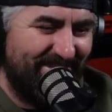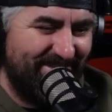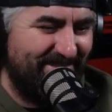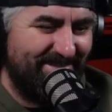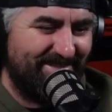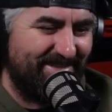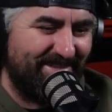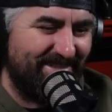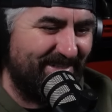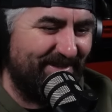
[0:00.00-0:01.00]
It's just a
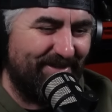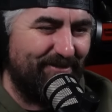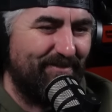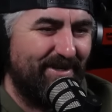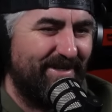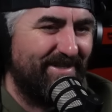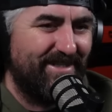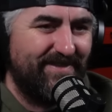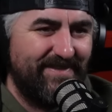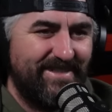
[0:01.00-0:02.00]
character, bro. I
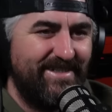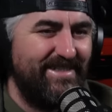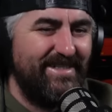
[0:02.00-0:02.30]
love it.